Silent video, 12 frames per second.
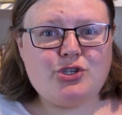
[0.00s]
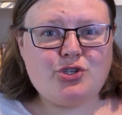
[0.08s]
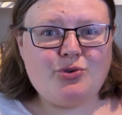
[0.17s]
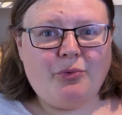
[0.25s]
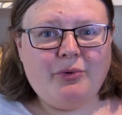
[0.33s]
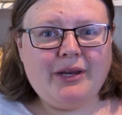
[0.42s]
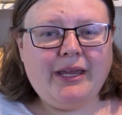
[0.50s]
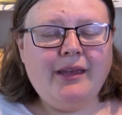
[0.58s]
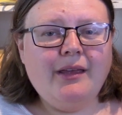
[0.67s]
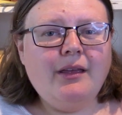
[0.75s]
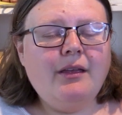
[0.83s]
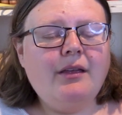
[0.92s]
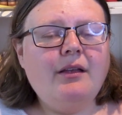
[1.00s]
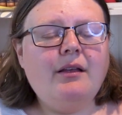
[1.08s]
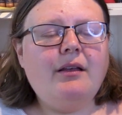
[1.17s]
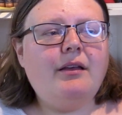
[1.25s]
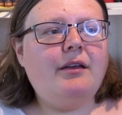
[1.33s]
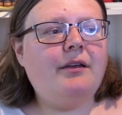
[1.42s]
story.
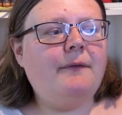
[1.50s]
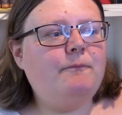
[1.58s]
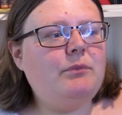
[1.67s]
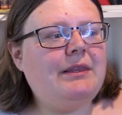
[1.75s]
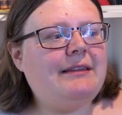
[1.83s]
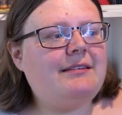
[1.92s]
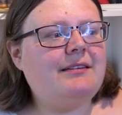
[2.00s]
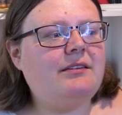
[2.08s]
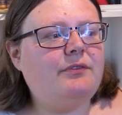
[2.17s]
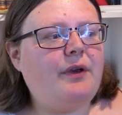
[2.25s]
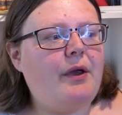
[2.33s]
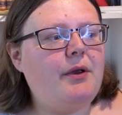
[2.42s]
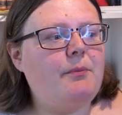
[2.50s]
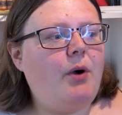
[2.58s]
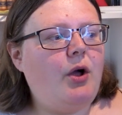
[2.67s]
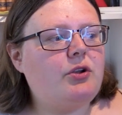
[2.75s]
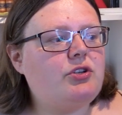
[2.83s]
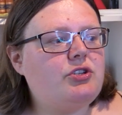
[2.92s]
This is very
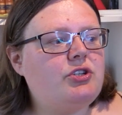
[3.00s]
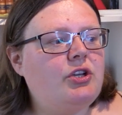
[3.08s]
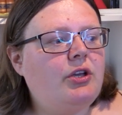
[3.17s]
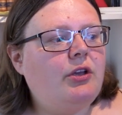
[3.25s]
much